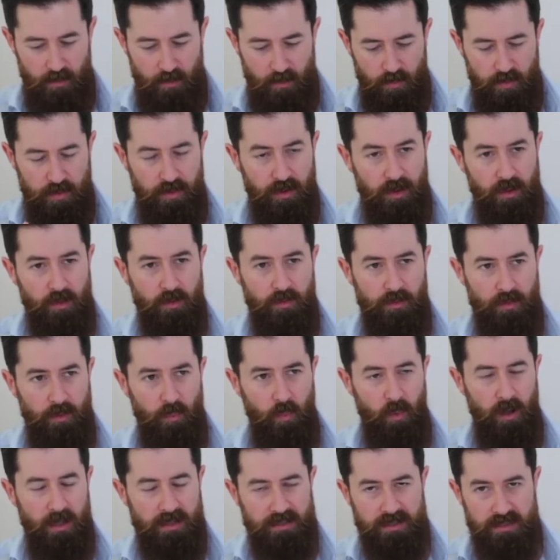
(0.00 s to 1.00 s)
Think on the
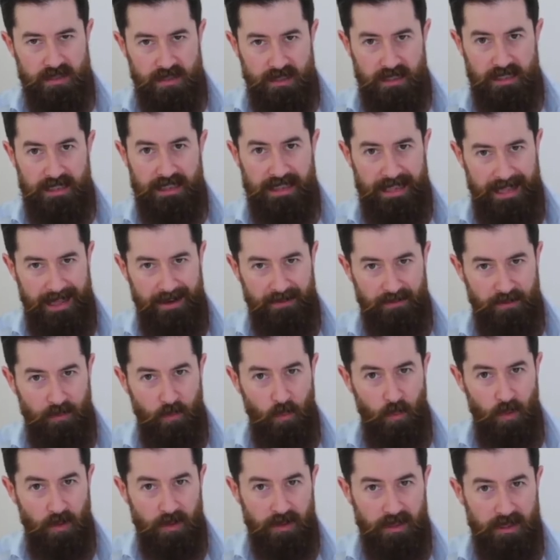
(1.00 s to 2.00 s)
ones that you love
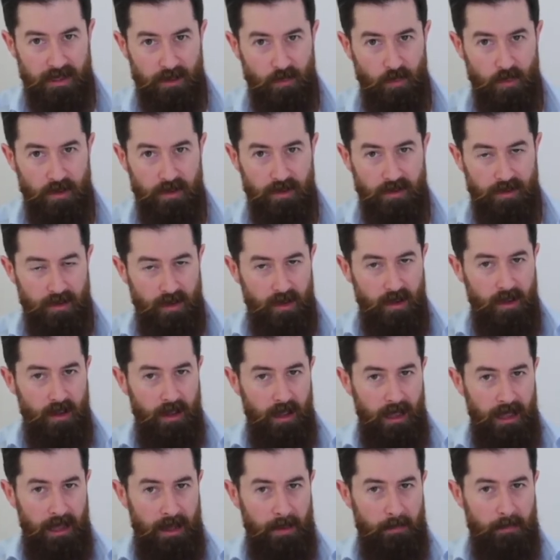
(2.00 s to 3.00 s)
working with.
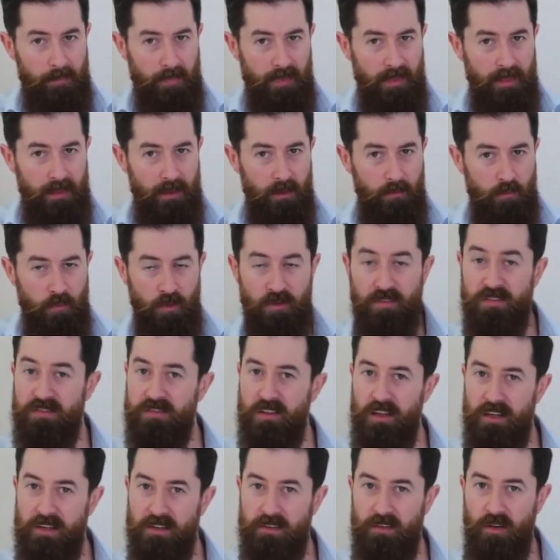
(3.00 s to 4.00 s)

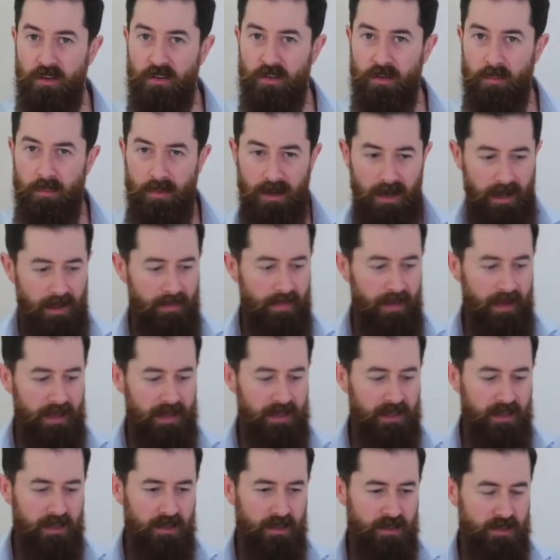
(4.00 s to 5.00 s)
Reflect on them. Are
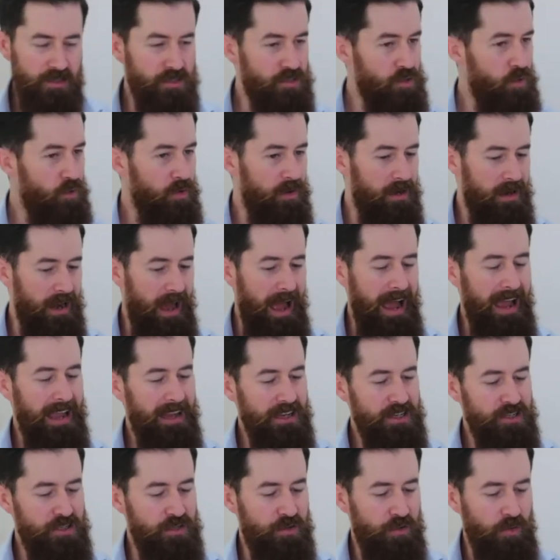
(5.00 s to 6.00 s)
they a certain
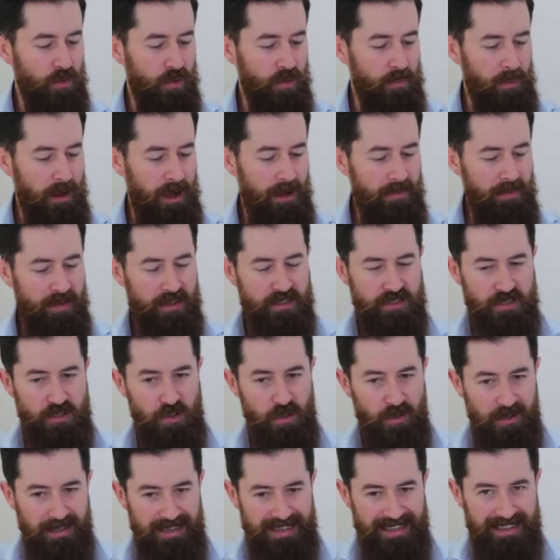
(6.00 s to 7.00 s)
age group? Are they a
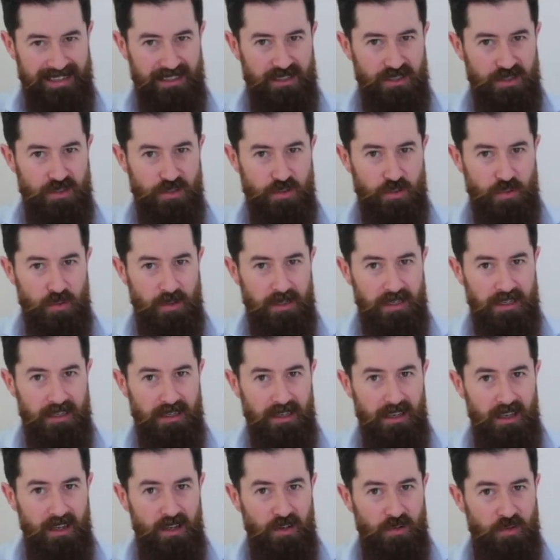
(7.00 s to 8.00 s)
certain industry?
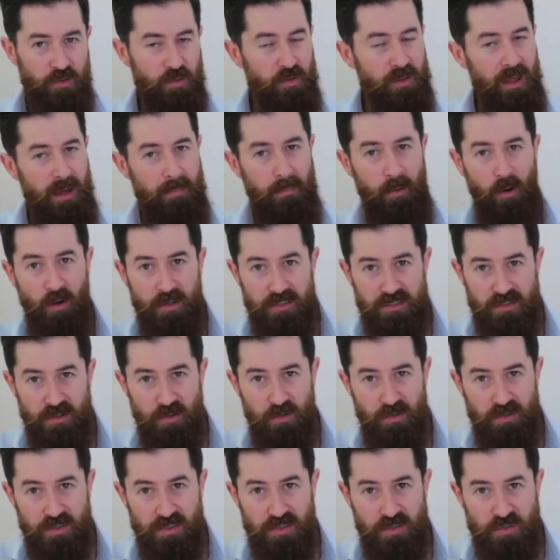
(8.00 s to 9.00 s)
Do they buy
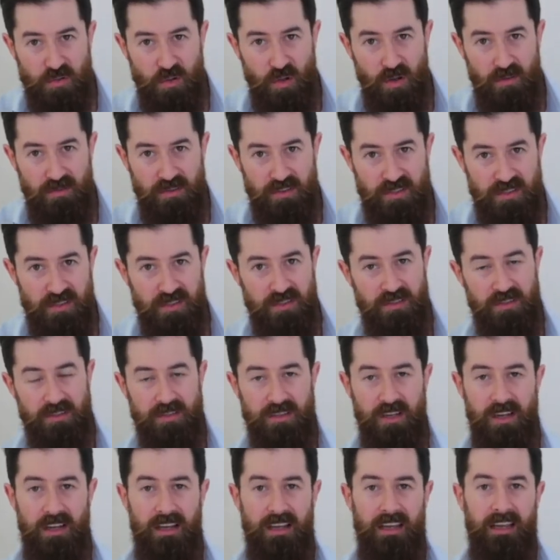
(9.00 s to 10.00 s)
certain
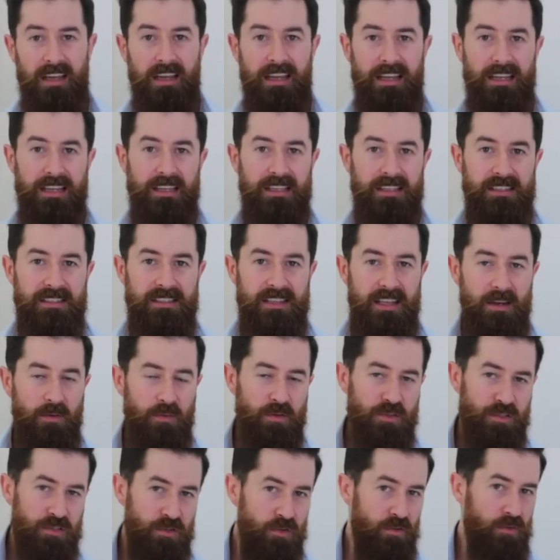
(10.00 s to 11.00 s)
services? Is there
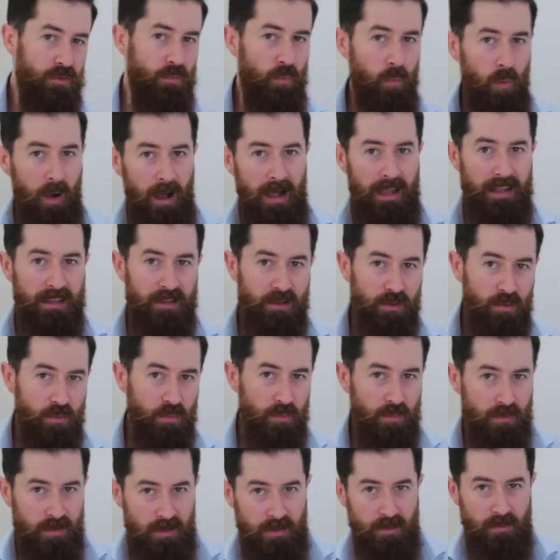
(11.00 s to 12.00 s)
a certain way
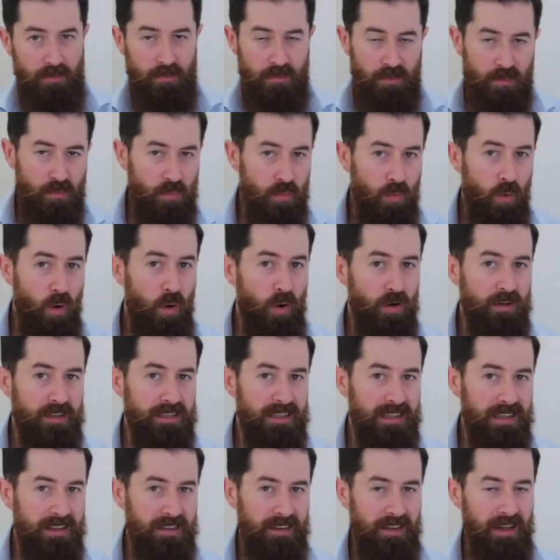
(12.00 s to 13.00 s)
you work
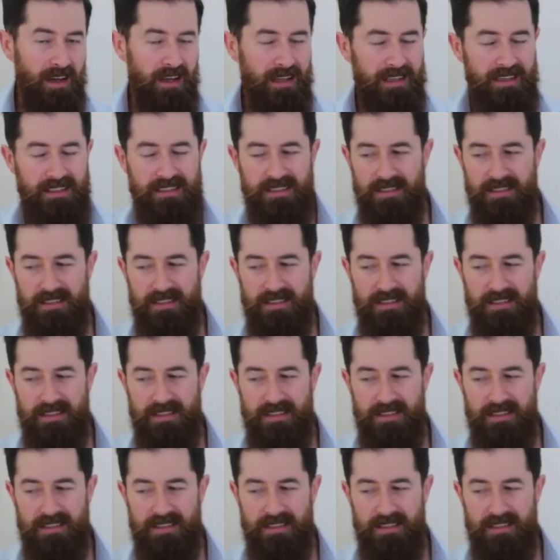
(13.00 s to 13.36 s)
together?